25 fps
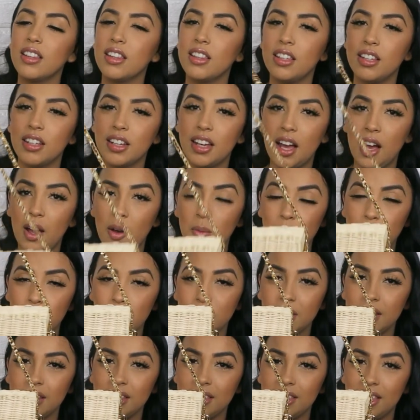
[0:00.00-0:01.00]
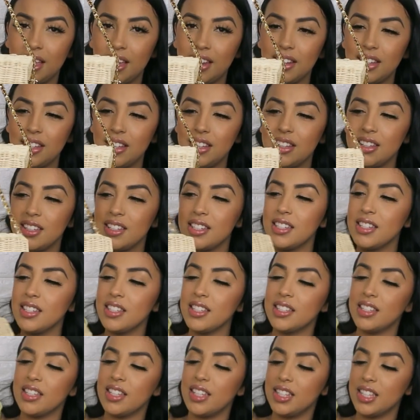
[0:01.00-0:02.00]
Look how pretty that
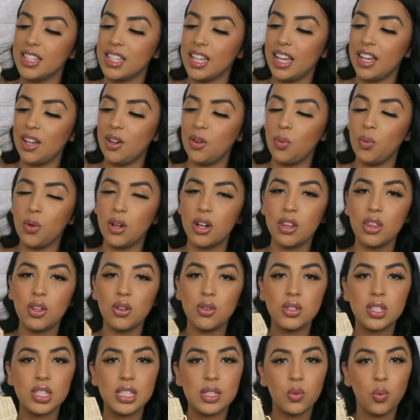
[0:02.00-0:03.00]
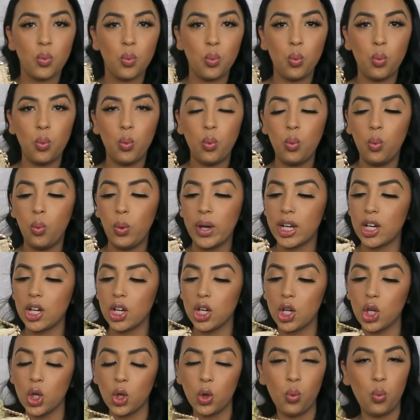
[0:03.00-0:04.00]
is. It's like one of those
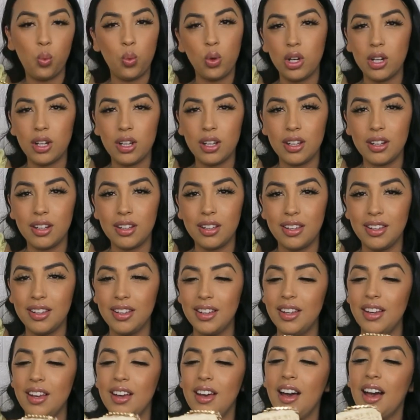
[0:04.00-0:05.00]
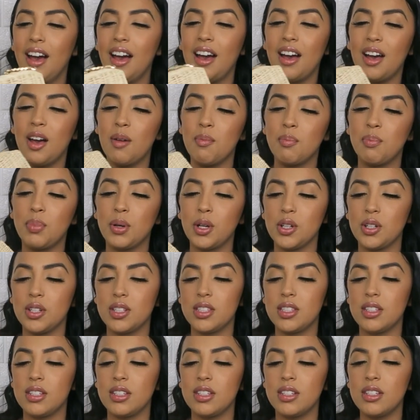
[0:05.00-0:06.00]
wicker wood um,
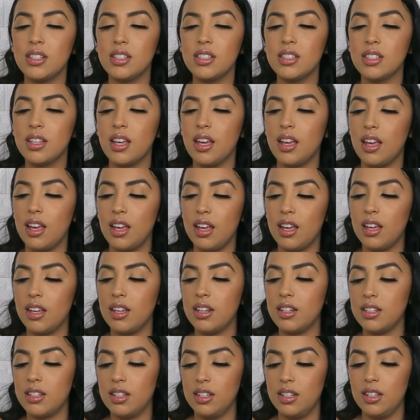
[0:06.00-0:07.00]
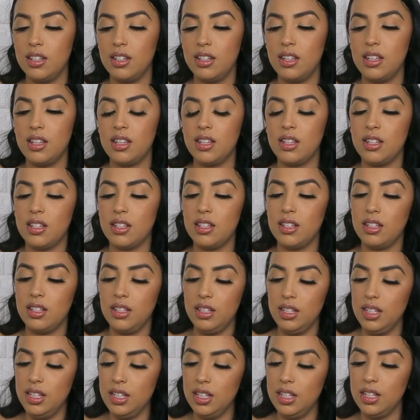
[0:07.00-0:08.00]
purses, and
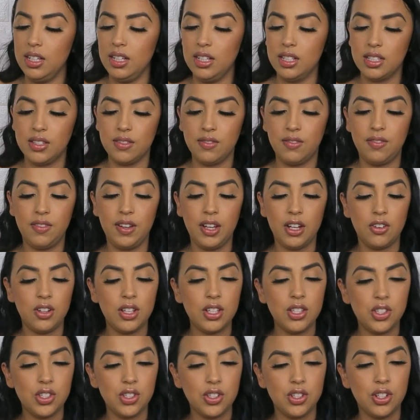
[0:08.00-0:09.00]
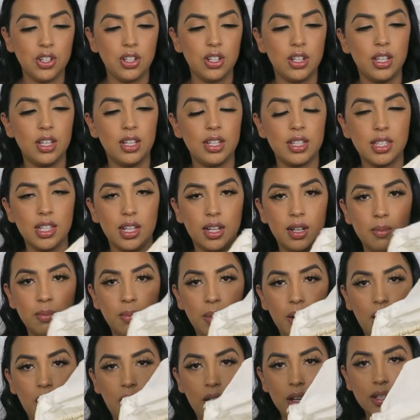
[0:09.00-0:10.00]
it's very sturdy. It's like a
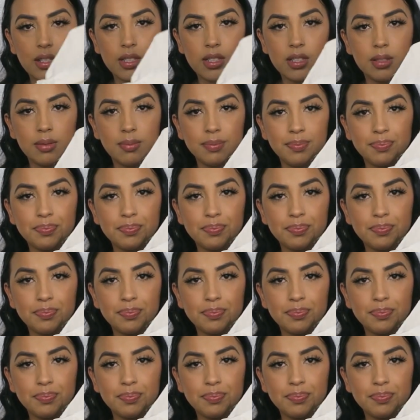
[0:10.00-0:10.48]
box.